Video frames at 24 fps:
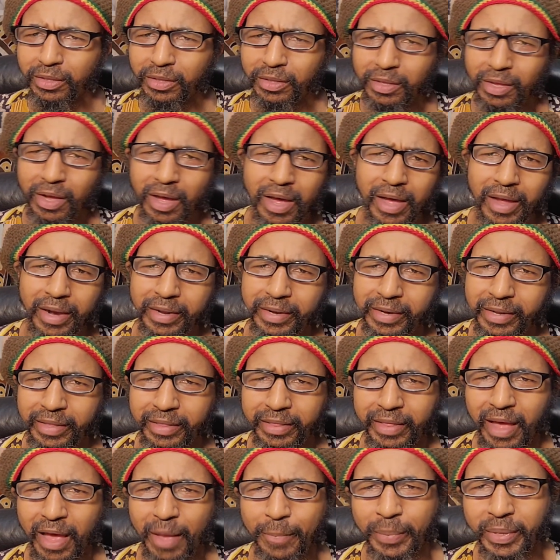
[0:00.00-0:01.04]
all of this
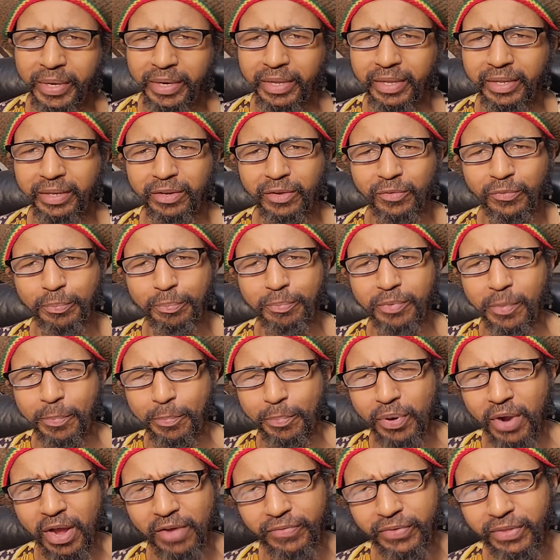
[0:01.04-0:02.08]
happening, the
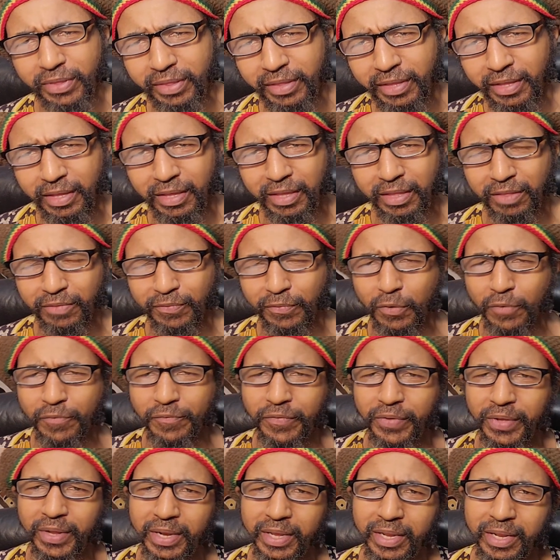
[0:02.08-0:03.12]
prophecy is
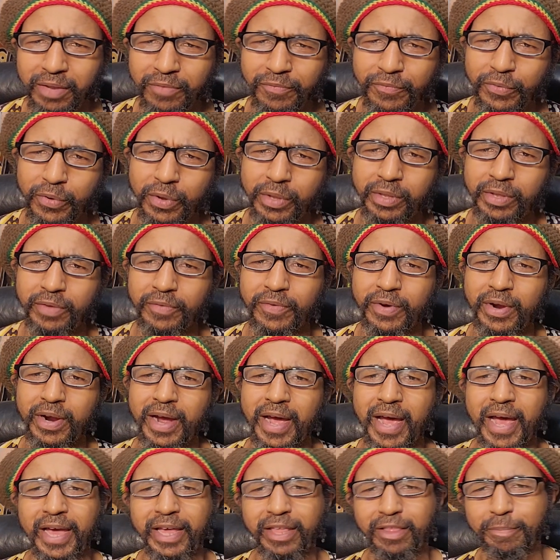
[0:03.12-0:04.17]
fulfilling in front of our
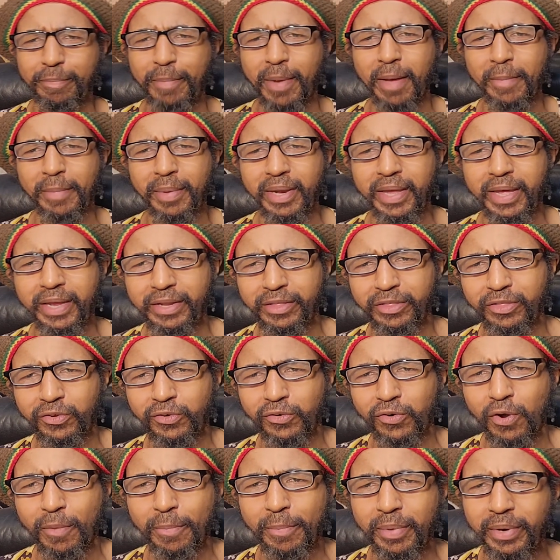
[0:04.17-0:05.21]
eyes. Babylon is
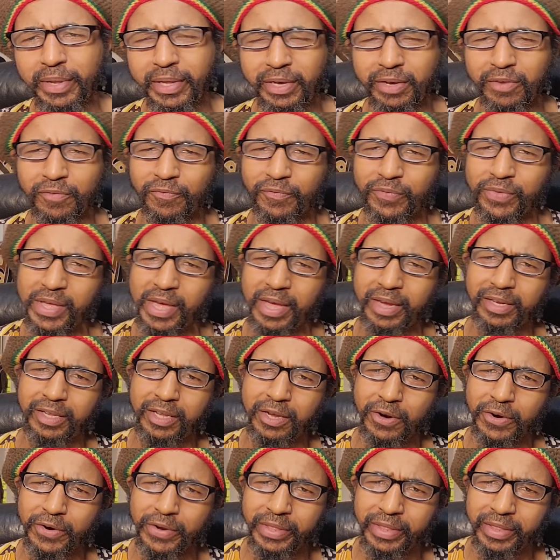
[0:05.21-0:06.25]
crumbling, the fiat
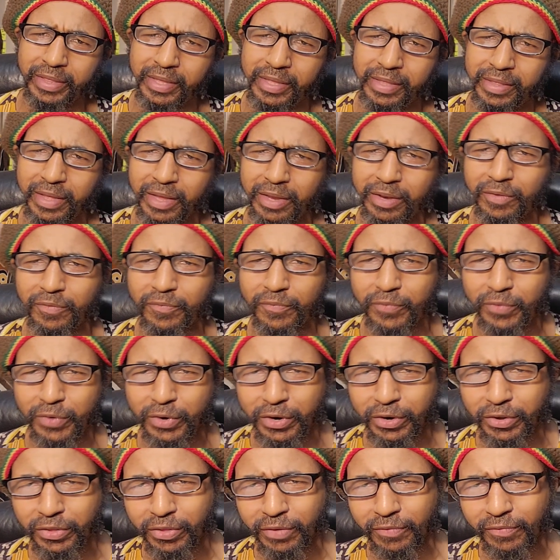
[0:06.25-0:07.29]
currency is on the
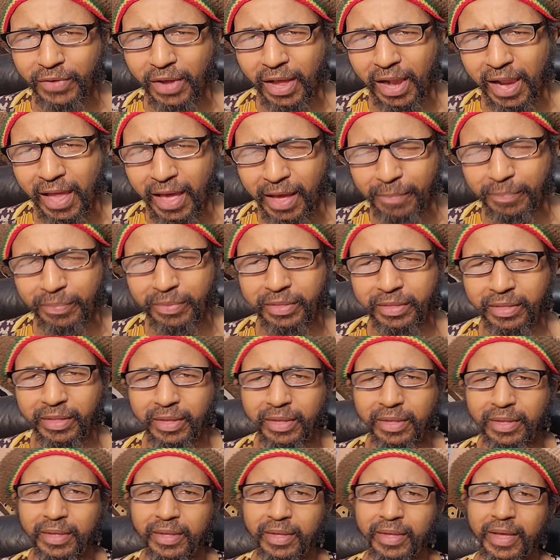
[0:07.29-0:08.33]
verge of collapse,
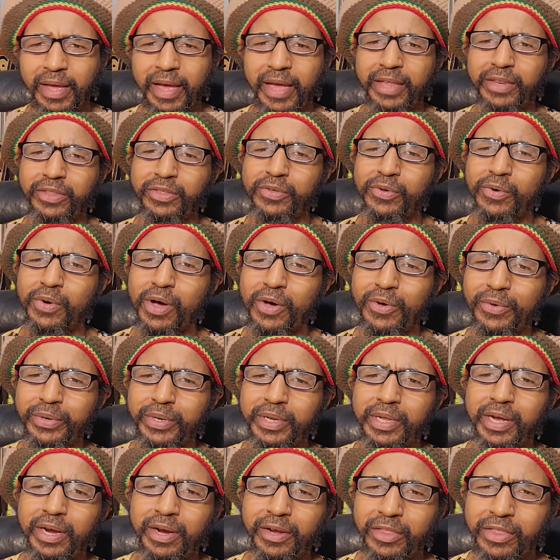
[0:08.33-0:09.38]
and you out
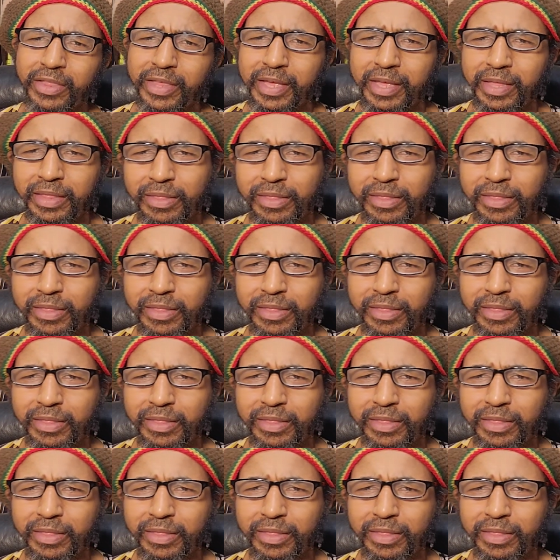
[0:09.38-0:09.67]
there chase